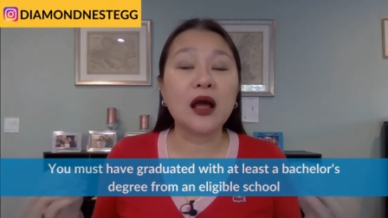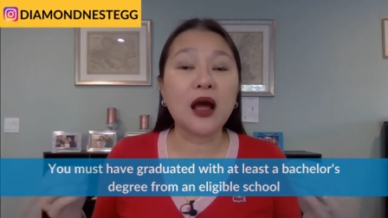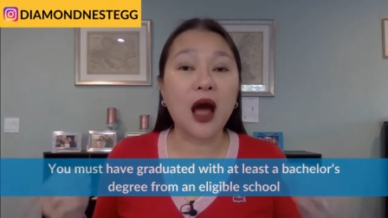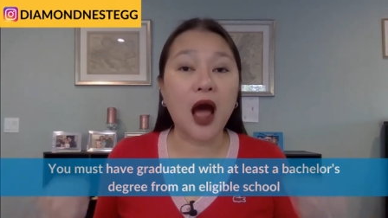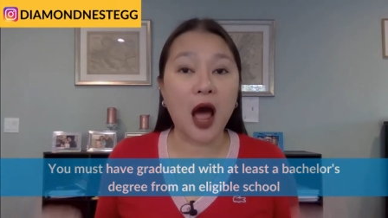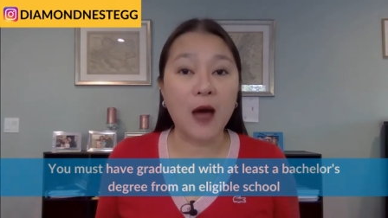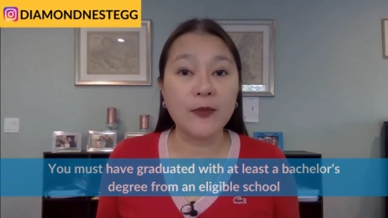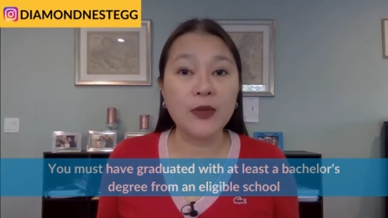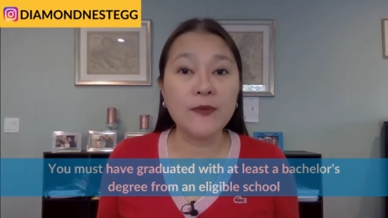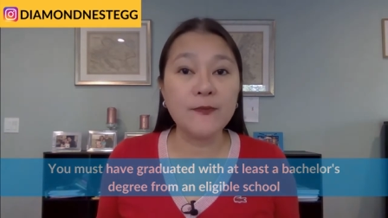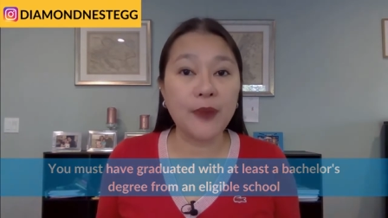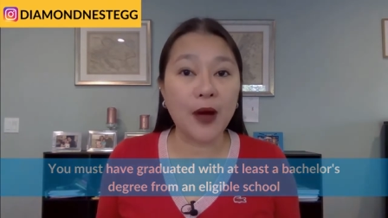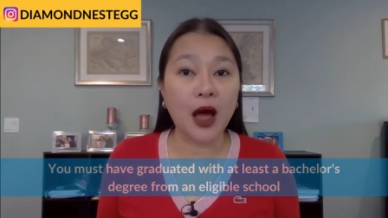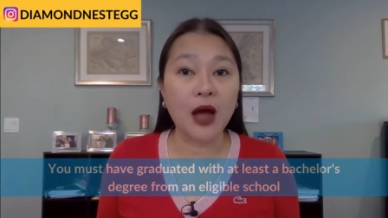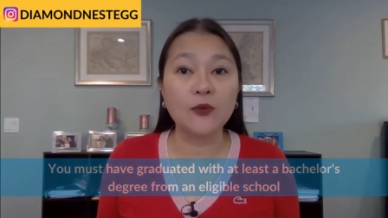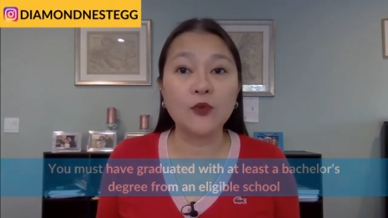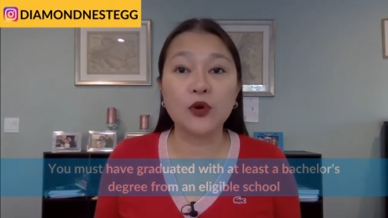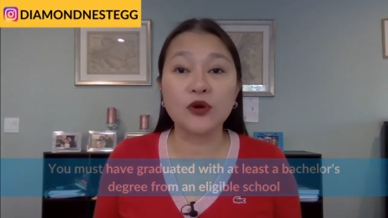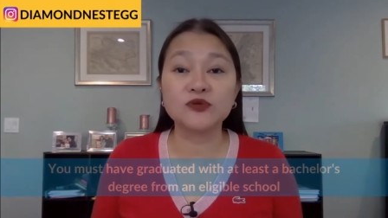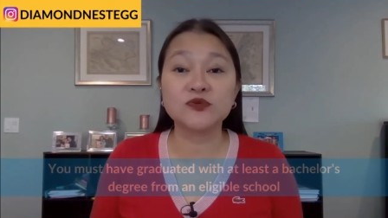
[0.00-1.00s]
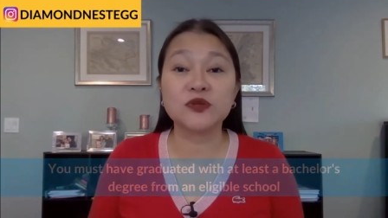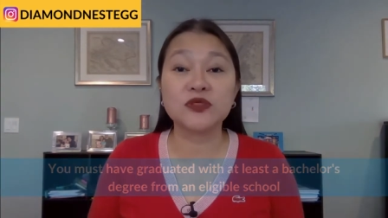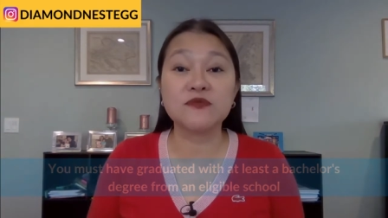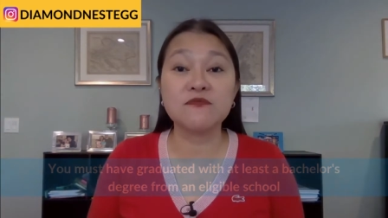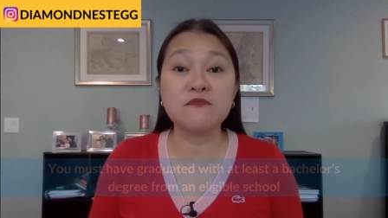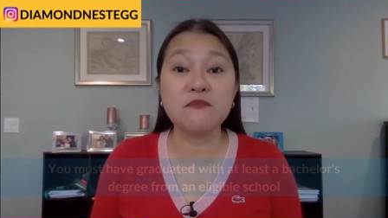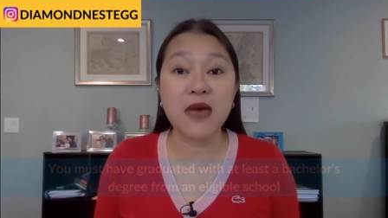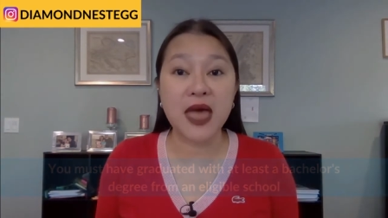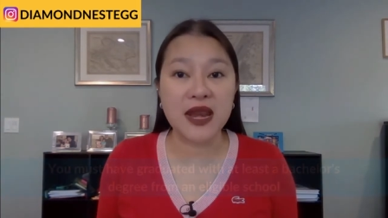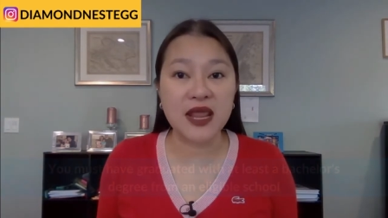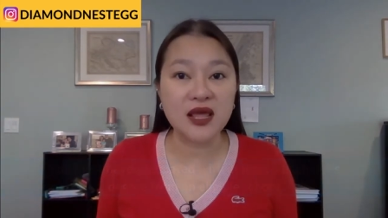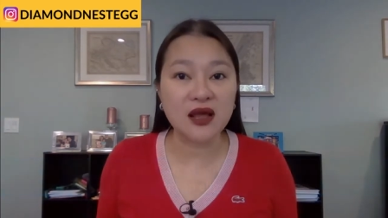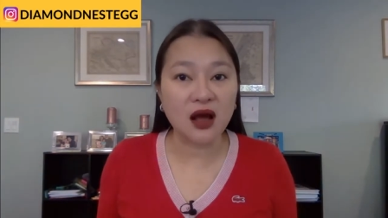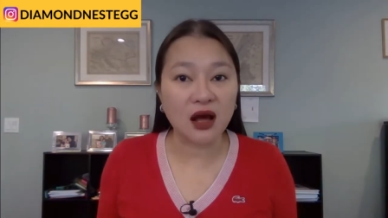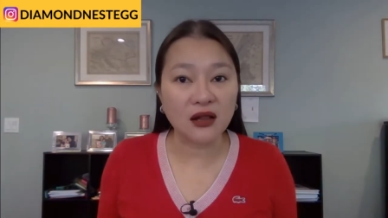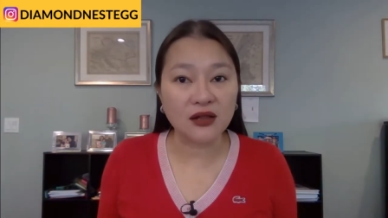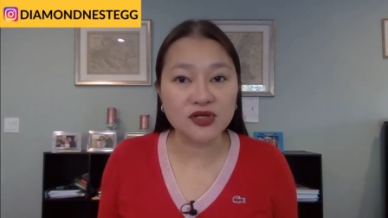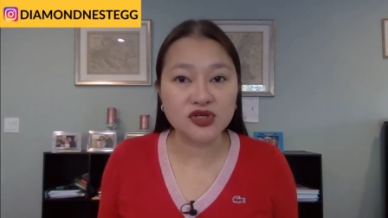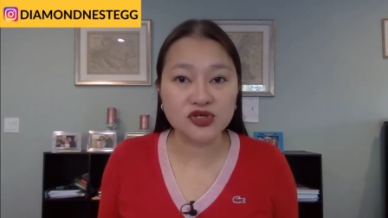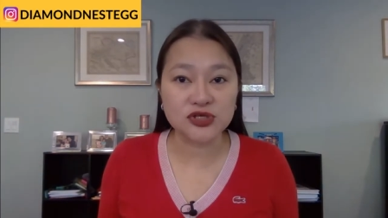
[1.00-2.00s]
CommonBond works with many
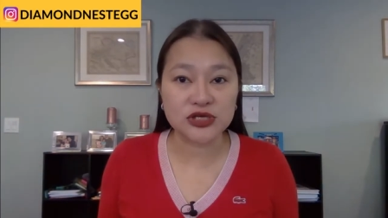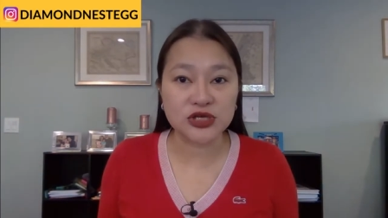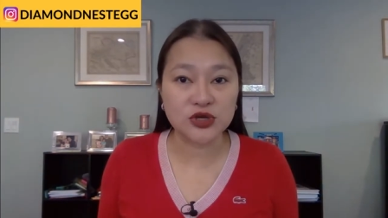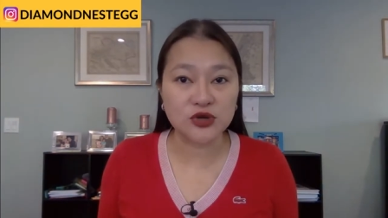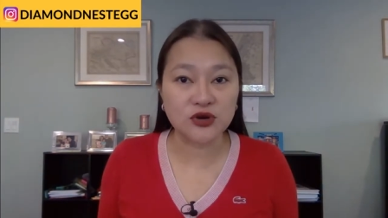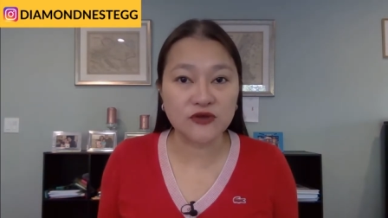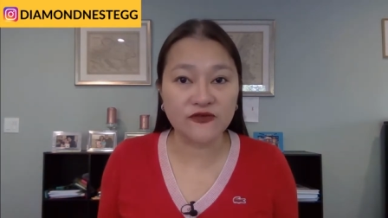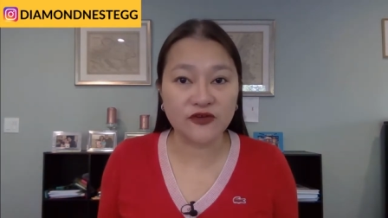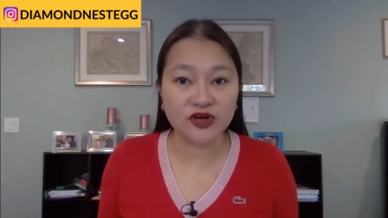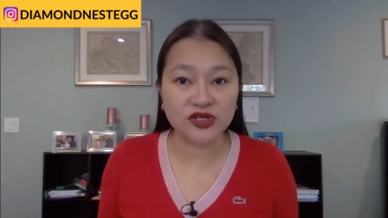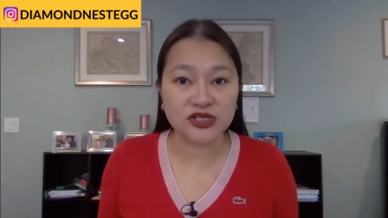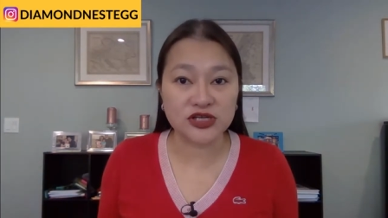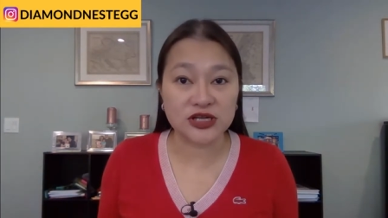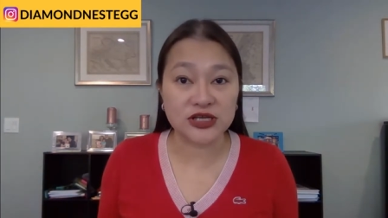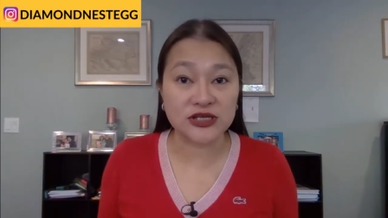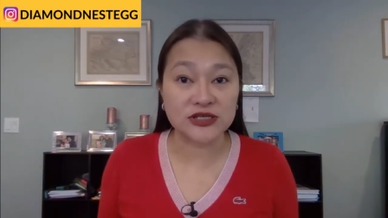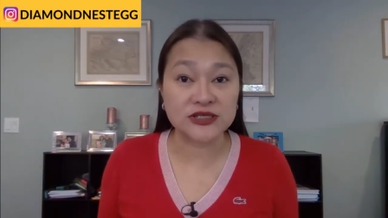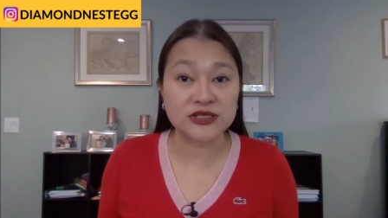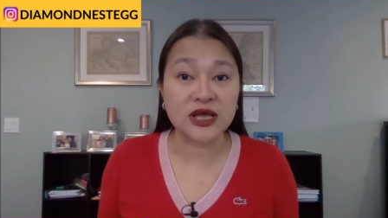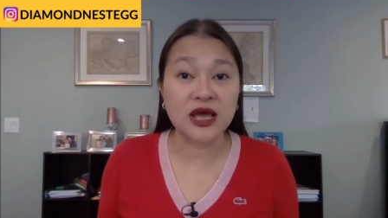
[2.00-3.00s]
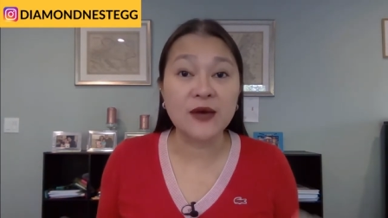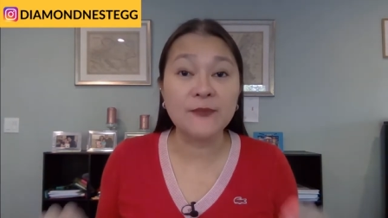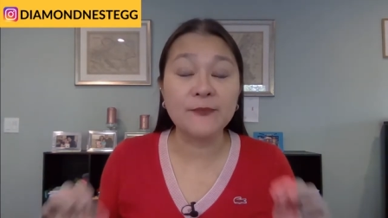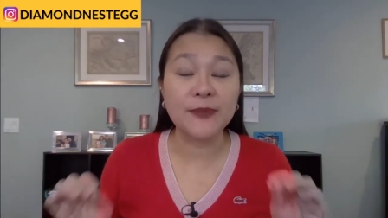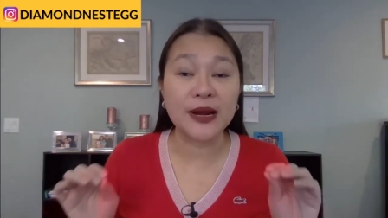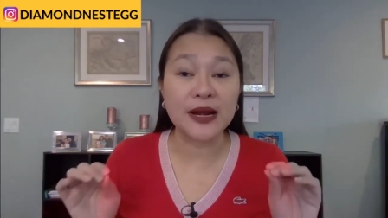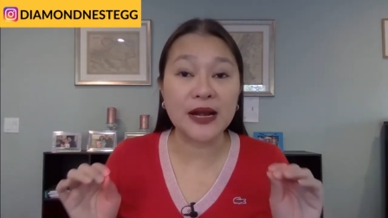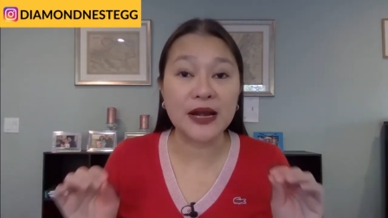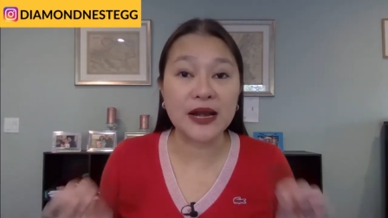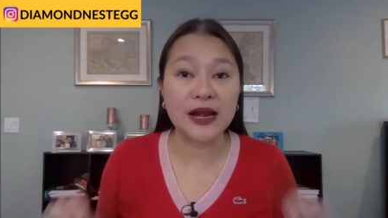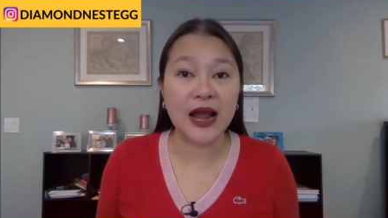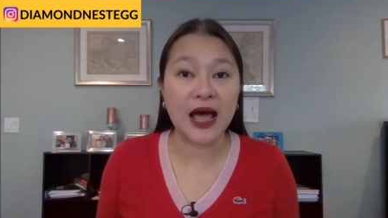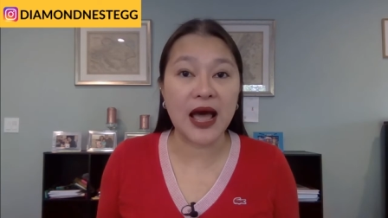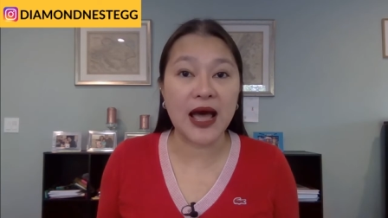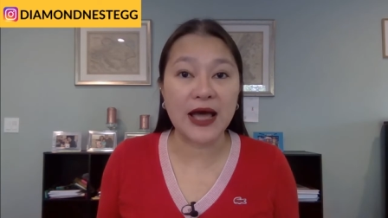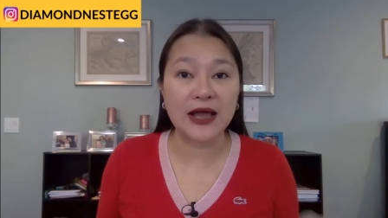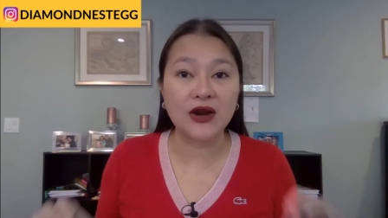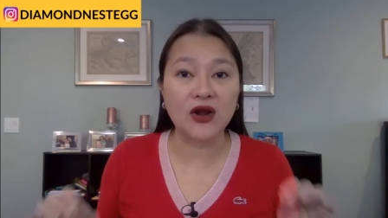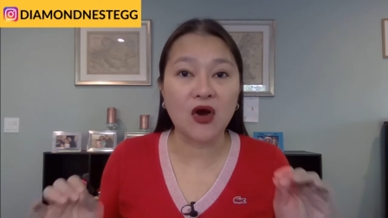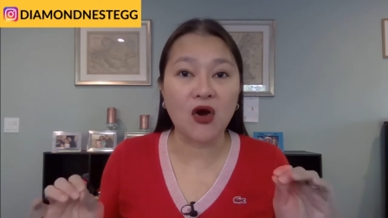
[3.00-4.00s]
colleges and universities, but
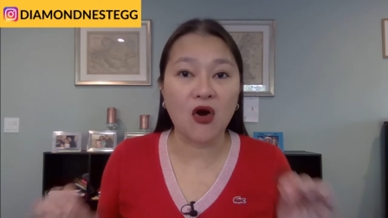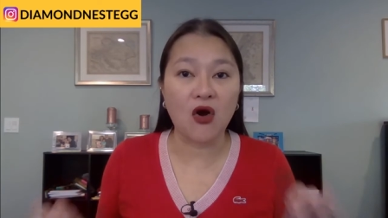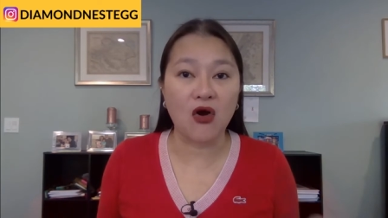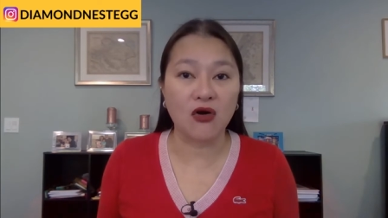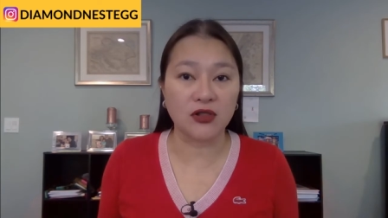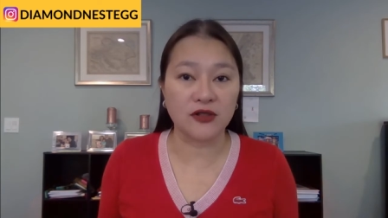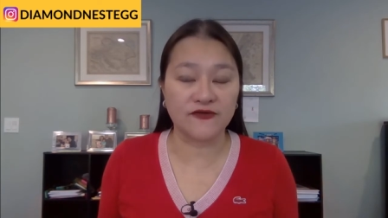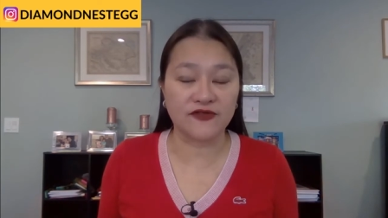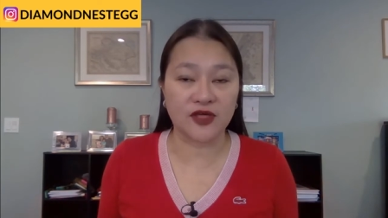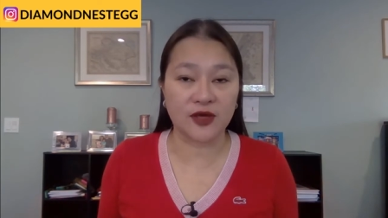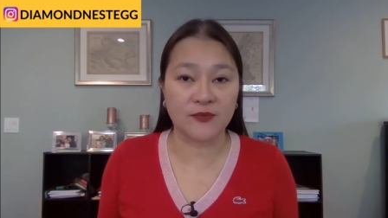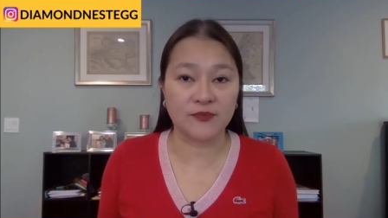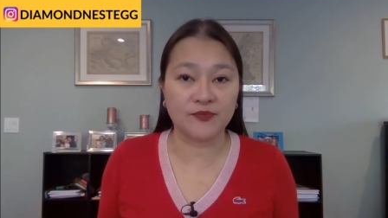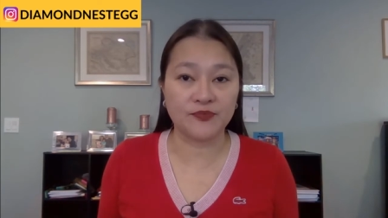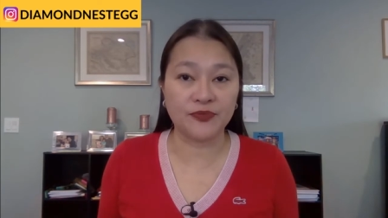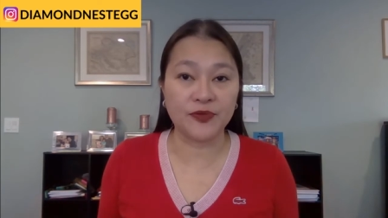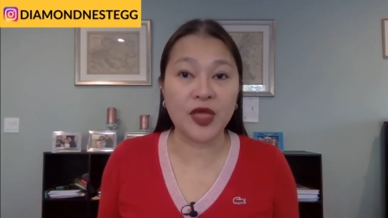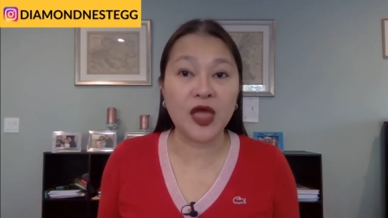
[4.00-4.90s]
not all of them.